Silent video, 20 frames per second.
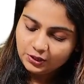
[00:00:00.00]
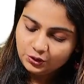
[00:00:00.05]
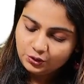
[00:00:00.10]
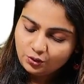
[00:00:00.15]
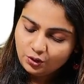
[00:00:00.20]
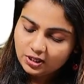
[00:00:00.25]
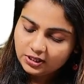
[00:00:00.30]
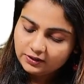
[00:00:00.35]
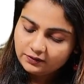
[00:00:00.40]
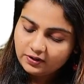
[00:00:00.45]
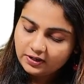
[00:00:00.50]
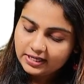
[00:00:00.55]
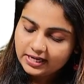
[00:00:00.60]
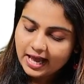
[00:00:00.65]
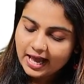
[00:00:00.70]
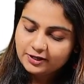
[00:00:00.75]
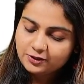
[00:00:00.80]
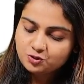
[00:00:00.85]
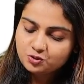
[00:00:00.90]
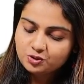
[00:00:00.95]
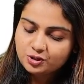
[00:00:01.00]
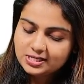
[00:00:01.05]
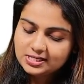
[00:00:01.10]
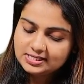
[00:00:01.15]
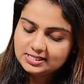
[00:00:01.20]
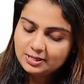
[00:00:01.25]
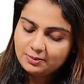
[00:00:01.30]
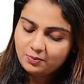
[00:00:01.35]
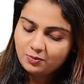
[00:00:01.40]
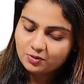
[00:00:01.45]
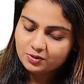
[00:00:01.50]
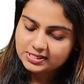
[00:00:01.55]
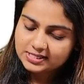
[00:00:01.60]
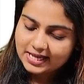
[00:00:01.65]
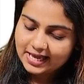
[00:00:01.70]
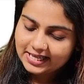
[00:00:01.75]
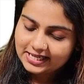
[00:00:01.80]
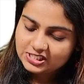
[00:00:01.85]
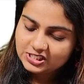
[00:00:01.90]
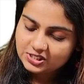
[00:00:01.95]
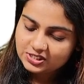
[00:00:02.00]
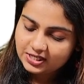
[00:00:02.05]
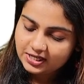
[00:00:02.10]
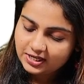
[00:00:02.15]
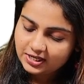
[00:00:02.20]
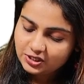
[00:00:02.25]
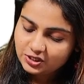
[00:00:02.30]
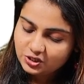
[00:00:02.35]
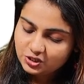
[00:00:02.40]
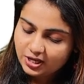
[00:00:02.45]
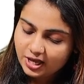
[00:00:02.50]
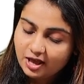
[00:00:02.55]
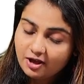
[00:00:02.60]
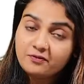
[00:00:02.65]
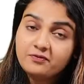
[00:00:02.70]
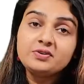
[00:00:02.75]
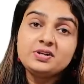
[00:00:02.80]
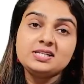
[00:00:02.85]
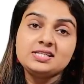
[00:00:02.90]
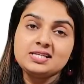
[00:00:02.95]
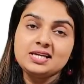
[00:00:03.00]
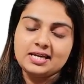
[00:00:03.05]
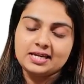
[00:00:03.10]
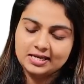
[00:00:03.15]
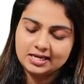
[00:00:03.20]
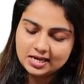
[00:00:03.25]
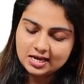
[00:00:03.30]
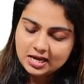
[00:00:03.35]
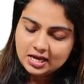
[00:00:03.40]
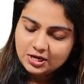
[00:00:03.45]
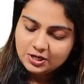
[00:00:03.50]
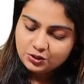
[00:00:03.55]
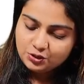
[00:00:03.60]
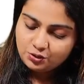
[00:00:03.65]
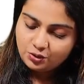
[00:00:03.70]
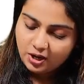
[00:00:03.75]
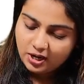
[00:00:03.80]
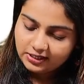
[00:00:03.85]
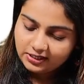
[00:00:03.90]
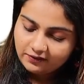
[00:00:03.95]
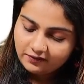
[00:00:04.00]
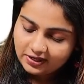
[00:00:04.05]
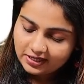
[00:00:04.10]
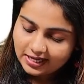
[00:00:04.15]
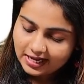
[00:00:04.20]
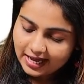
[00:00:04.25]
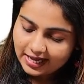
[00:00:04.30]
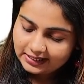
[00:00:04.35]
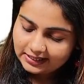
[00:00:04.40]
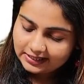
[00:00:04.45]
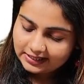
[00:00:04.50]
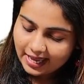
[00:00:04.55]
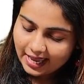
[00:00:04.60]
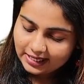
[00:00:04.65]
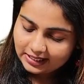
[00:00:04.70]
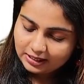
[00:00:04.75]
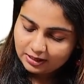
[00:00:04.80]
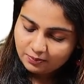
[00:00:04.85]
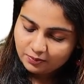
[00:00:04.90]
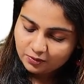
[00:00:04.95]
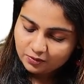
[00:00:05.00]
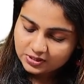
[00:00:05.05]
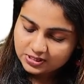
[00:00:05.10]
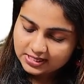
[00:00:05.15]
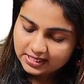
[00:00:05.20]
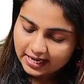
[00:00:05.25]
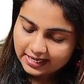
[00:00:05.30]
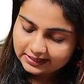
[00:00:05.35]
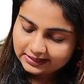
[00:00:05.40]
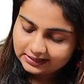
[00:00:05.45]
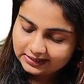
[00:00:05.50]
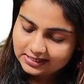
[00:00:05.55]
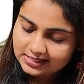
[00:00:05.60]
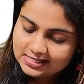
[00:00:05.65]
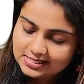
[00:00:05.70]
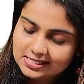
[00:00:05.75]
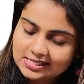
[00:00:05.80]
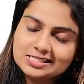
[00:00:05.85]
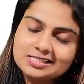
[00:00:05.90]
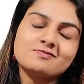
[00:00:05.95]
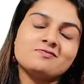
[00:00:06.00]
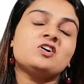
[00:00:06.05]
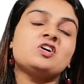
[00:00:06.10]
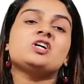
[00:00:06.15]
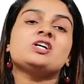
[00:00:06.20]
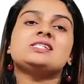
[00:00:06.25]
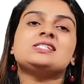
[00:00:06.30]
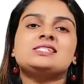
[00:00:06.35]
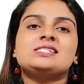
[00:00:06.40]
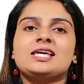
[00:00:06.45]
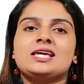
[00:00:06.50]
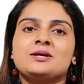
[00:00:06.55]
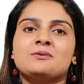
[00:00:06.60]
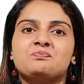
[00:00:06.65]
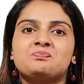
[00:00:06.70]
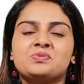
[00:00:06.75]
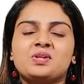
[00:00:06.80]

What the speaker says: You are the one I trust the most and cherish every day. You are the one I thank the most and this is what I say.